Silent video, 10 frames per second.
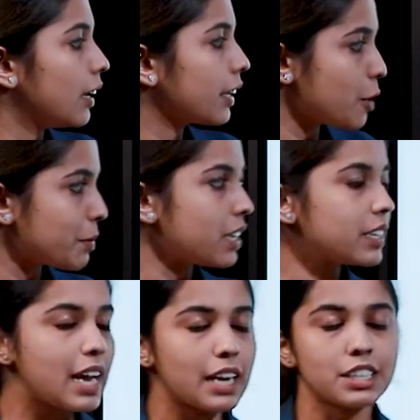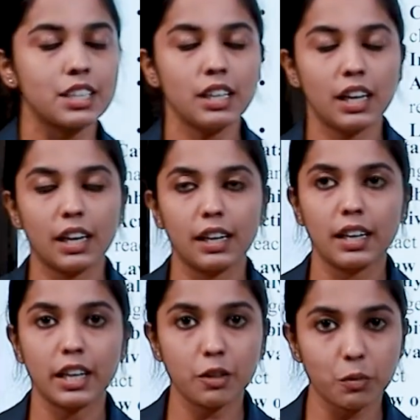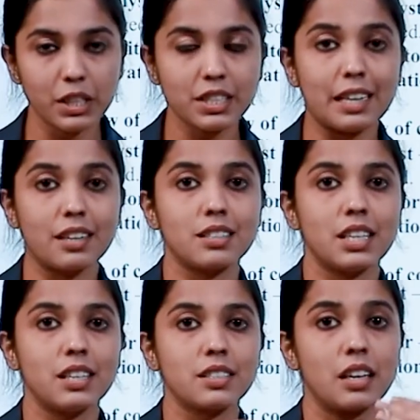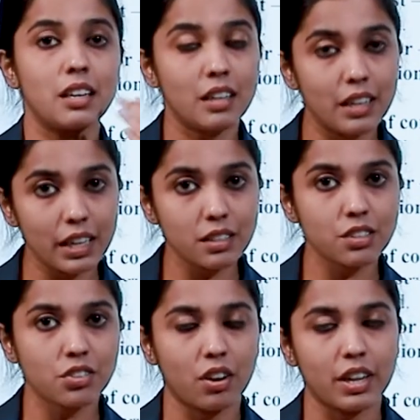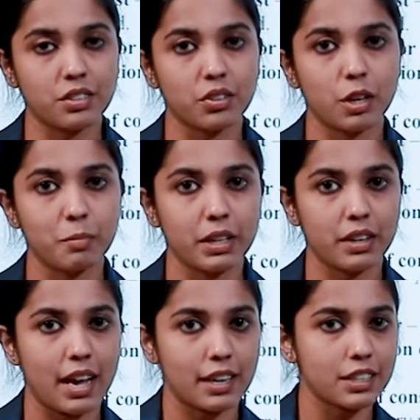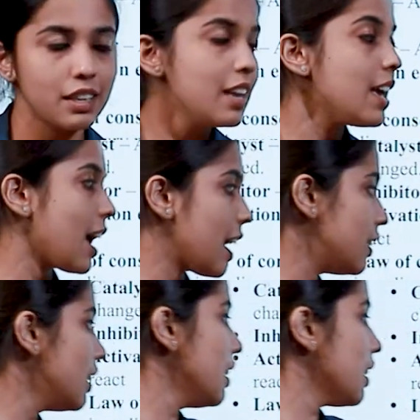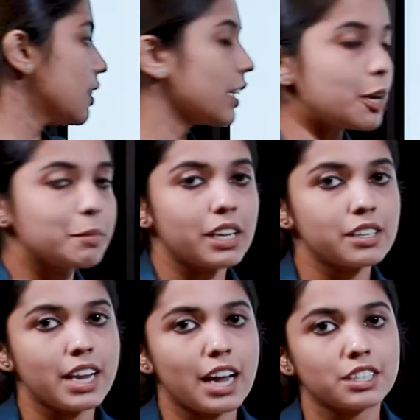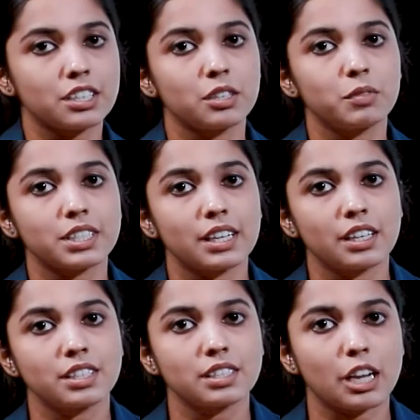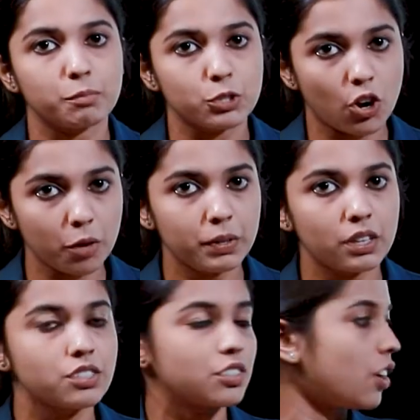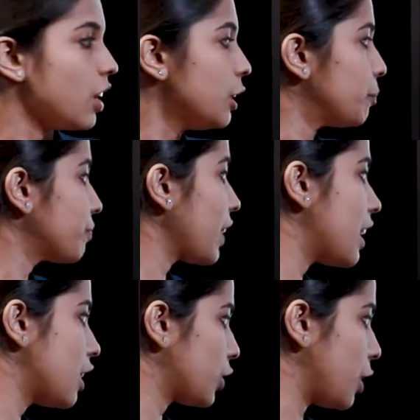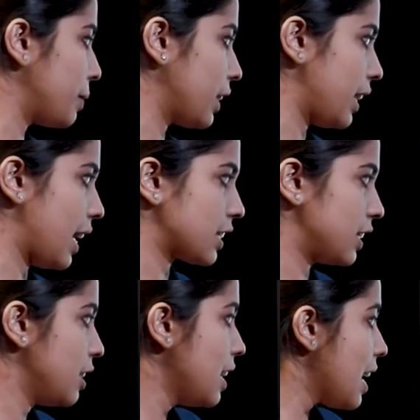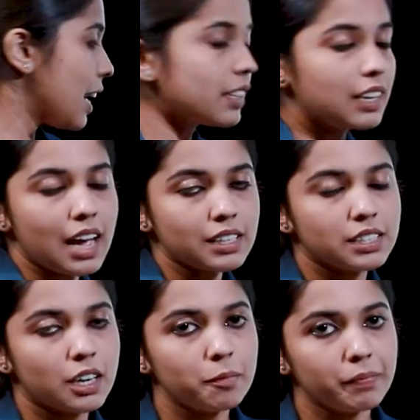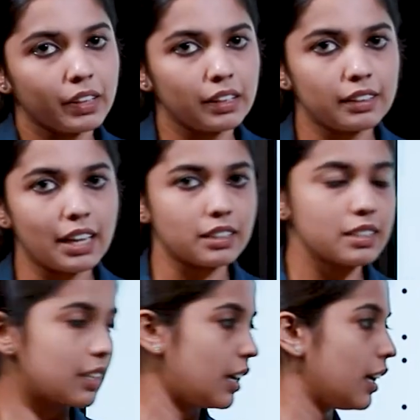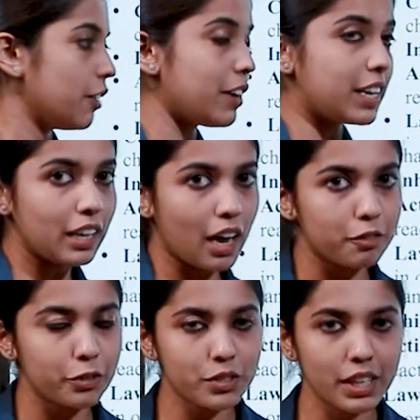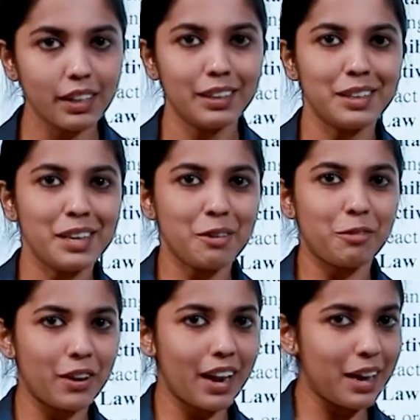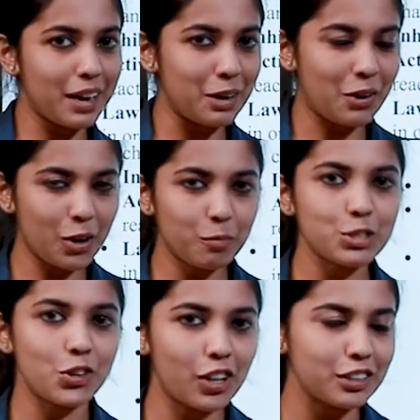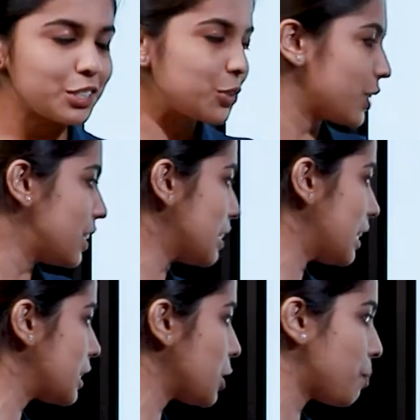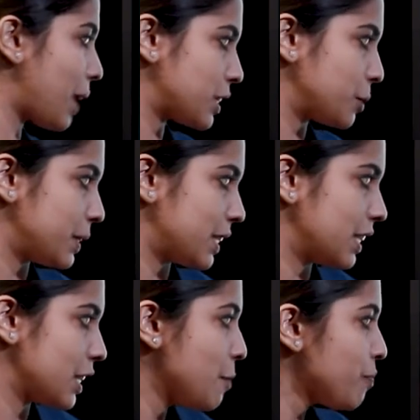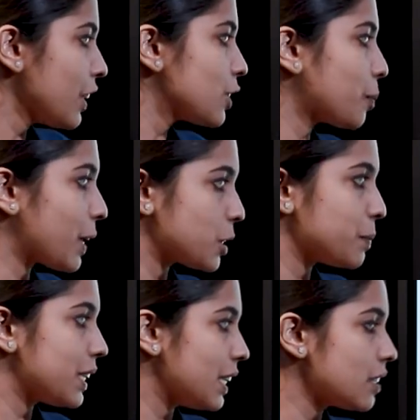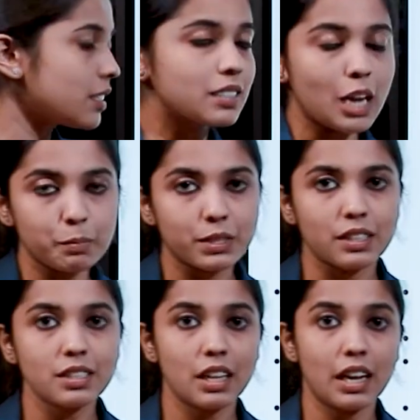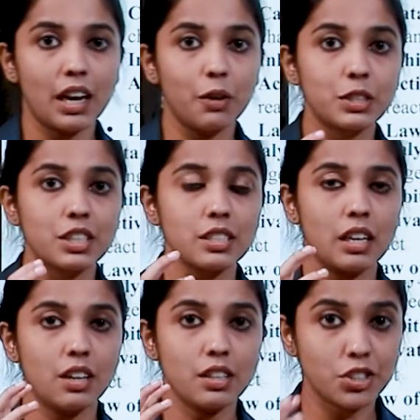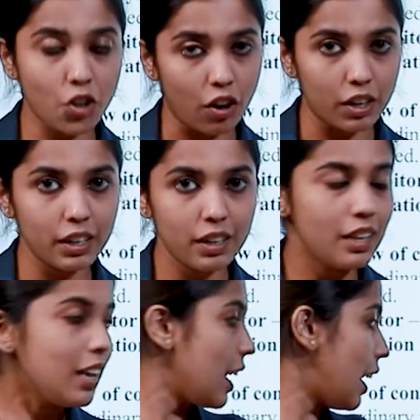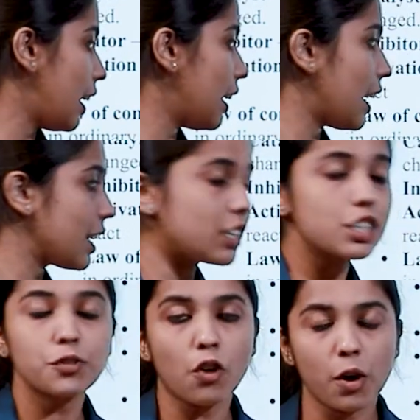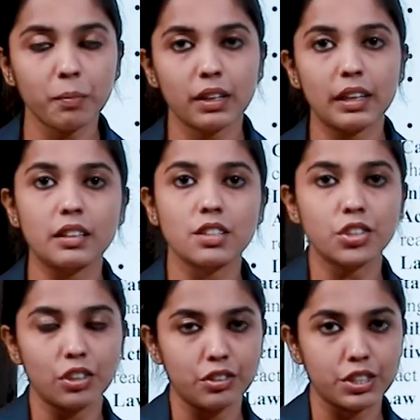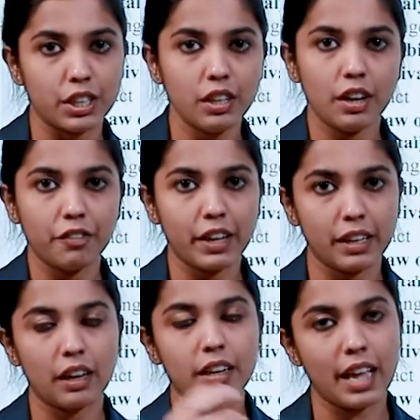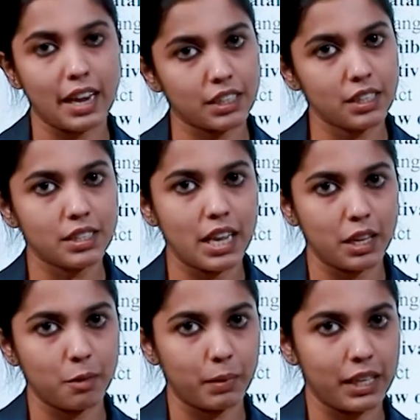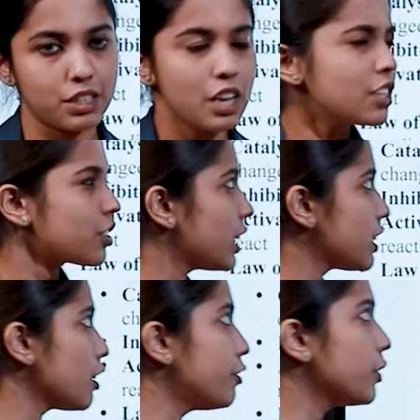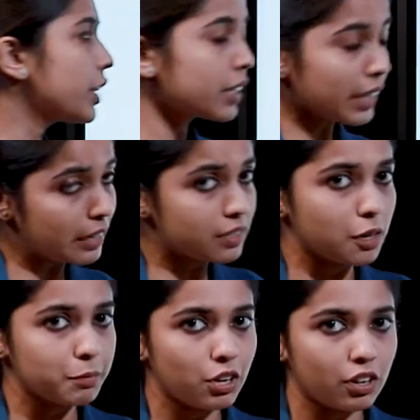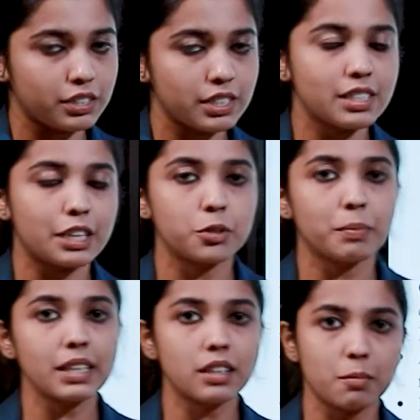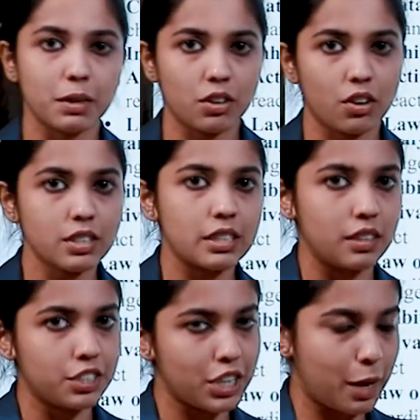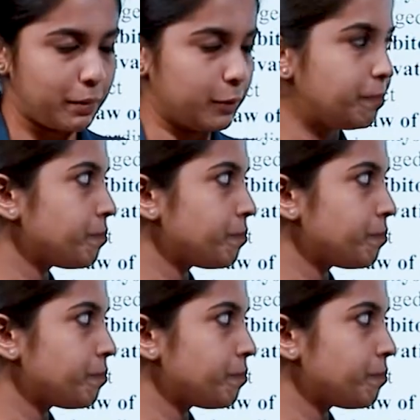chemical reaction in which energy is released is called exothermic reaction, and the chemical reaction in which energy is absorbed is called endothermic reaction. And the last term that is very confusing for almost all the students is precipitate. So precipitate is a substance which is solid and it is formed in the solution when a reaction is taking place. So these are few key terminologies that you might come across in this chapter.